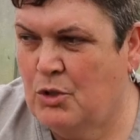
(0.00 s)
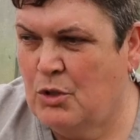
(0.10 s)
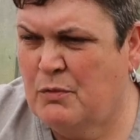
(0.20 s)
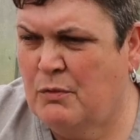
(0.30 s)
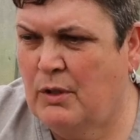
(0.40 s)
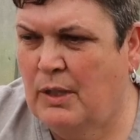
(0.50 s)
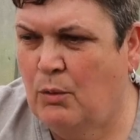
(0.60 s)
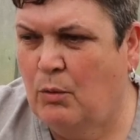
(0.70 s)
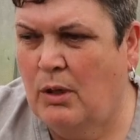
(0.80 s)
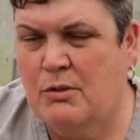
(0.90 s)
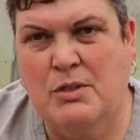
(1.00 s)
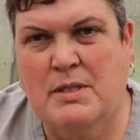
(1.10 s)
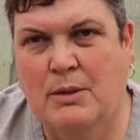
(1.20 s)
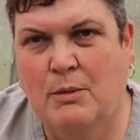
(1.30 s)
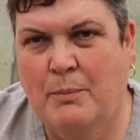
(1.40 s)
just for a little while, just
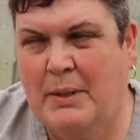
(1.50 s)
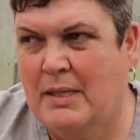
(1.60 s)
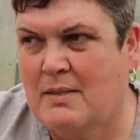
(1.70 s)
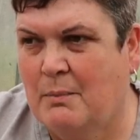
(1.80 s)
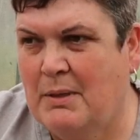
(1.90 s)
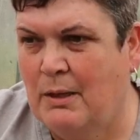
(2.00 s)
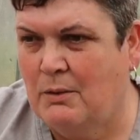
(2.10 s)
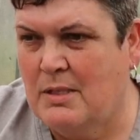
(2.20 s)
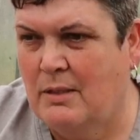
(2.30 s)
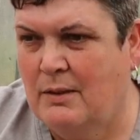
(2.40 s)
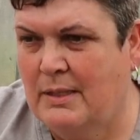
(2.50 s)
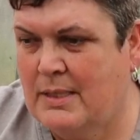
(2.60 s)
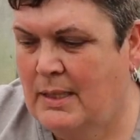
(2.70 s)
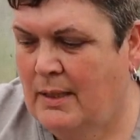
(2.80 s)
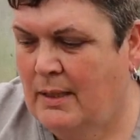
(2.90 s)
till it picks up outside,
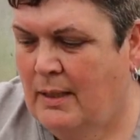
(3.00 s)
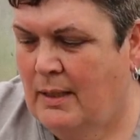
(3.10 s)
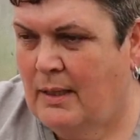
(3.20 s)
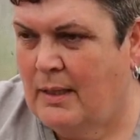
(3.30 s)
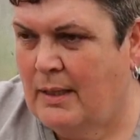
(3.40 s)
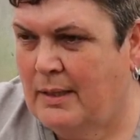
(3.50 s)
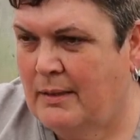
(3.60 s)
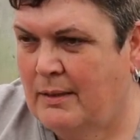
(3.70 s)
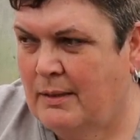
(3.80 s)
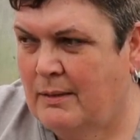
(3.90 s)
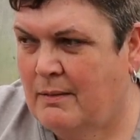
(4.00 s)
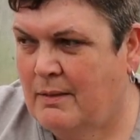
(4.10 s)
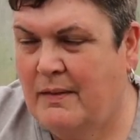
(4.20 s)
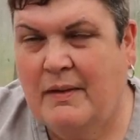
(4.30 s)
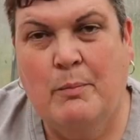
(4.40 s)
and
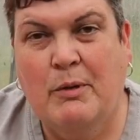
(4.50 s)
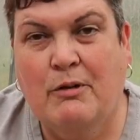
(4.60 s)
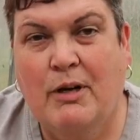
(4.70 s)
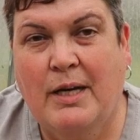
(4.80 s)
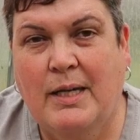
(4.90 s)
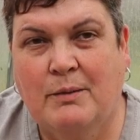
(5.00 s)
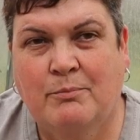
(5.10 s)
then they'll be great.